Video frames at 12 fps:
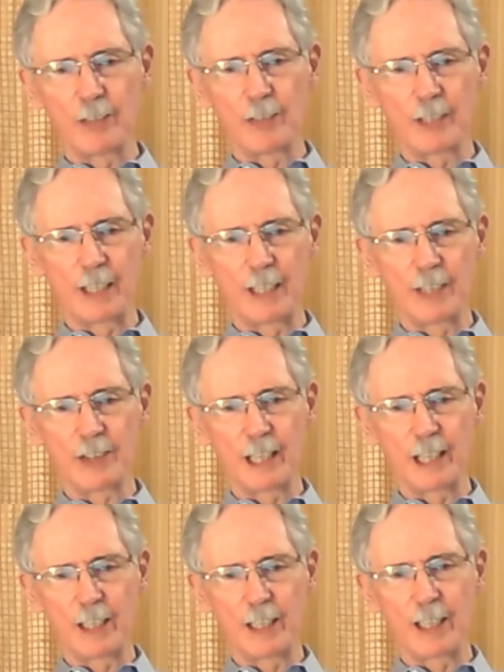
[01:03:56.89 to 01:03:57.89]
and they
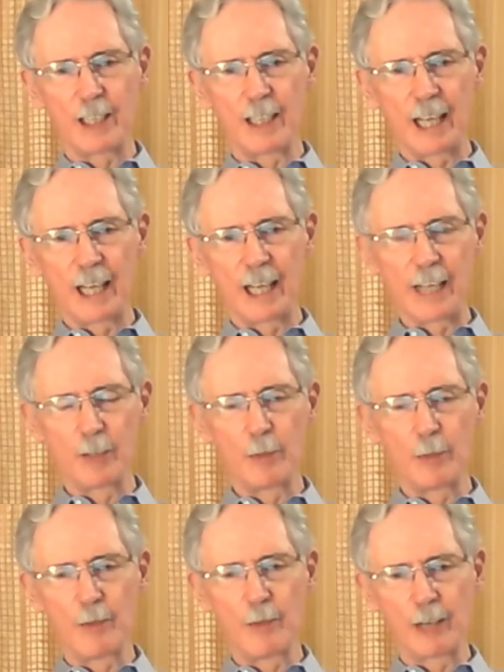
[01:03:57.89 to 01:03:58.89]
decided that they had to move
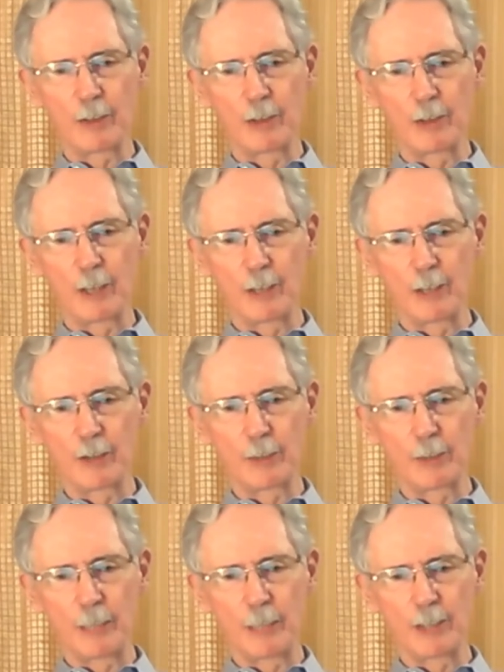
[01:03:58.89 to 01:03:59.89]
out to a larger
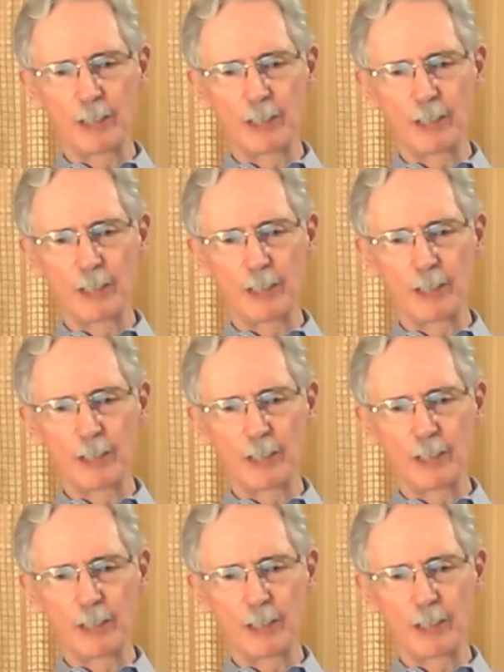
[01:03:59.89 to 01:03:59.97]
space